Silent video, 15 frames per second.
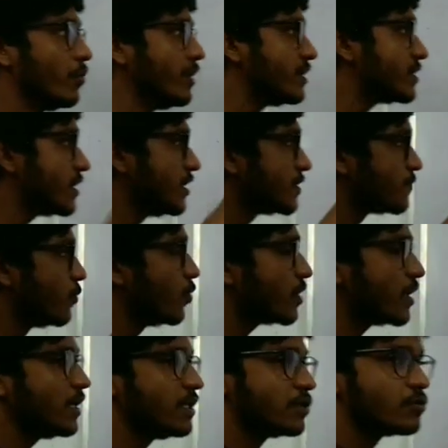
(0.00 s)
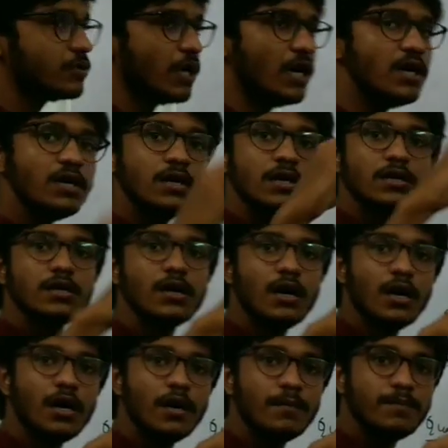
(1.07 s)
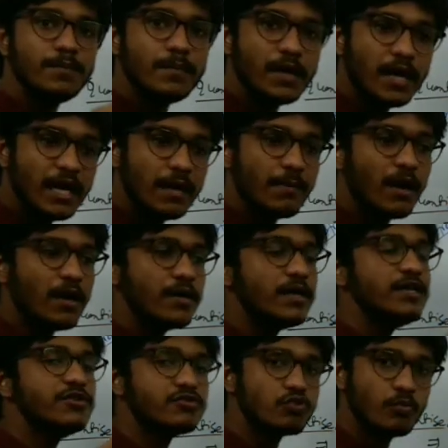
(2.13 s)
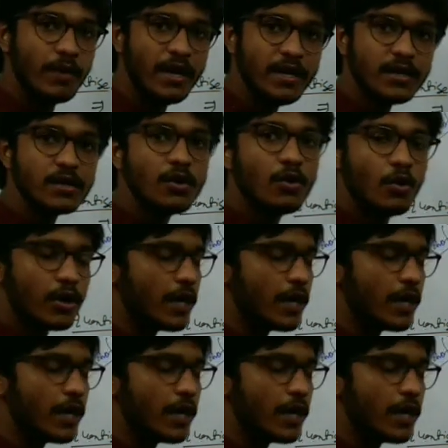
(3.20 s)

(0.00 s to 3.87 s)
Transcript: which is put into the NMR instrument.